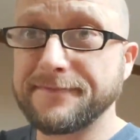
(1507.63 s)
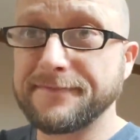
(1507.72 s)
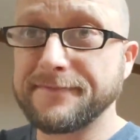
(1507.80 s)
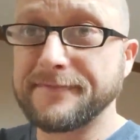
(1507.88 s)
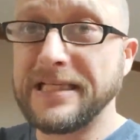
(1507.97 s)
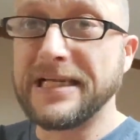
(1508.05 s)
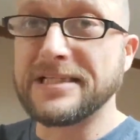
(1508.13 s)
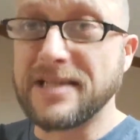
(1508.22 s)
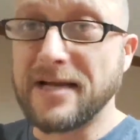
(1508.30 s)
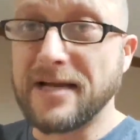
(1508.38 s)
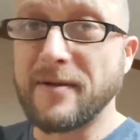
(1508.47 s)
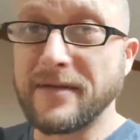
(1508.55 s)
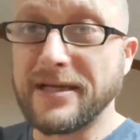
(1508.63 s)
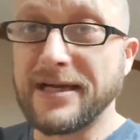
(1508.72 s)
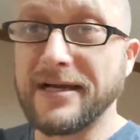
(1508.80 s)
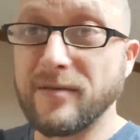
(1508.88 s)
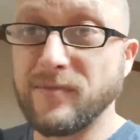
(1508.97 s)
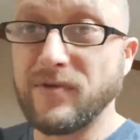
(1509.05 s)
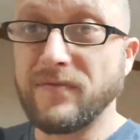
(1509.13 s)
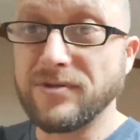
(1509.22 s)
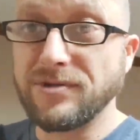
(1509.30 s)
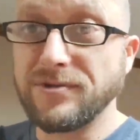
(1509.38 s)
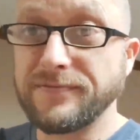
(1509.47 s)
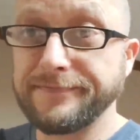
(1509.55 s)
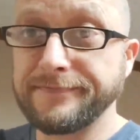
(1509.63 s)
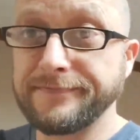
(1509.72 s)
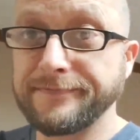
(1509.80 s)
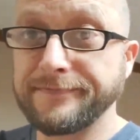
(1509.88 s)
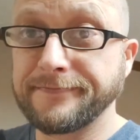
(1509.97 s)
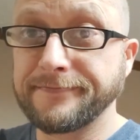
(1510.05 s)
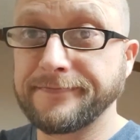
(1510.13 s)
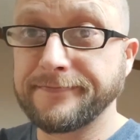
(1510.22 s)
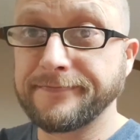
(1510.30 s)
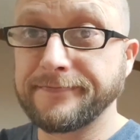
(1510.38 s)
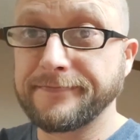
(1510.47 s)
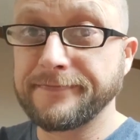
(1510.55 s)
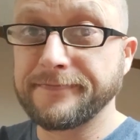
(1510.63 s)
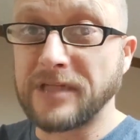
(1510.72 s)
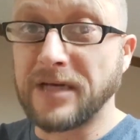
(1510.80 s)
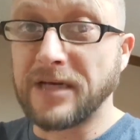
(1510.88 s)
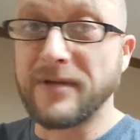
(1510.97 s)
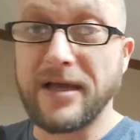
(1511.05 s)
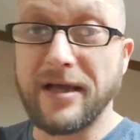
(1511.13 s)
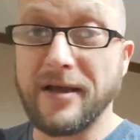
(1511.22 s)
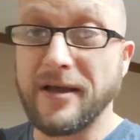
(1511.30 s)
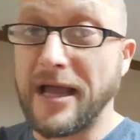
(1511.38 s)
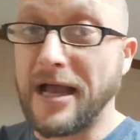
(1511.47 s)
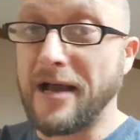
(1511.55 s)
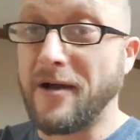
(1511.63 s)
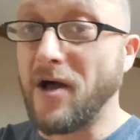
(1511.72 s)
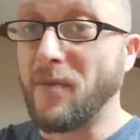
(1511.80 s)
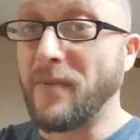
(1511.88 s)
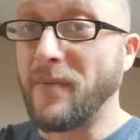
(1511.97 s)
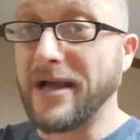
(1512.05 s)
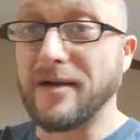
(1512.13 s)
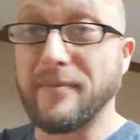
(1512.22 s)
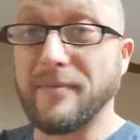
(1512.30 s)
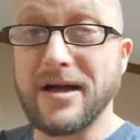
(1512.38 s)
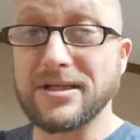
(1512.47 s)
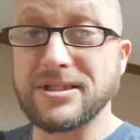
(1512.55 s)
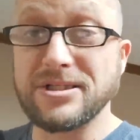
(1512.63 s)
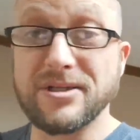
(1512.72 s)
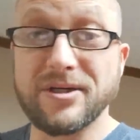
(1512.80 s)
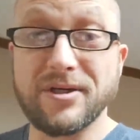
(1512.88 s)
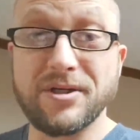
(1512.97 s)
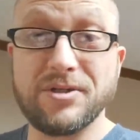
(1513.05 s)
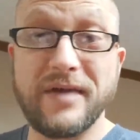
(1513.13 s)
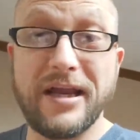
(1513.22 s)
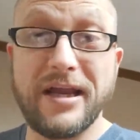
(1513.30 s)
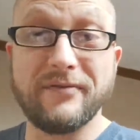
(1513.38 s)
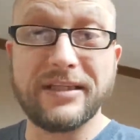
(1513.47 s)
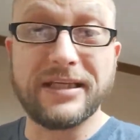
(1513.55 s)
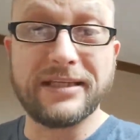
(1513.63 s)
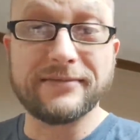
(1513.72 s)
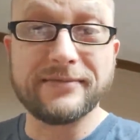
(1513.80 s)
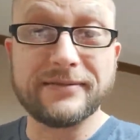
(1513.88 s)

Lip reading: Next time I'm going to hire movers. I'll pack up boxes. They're going to do everything.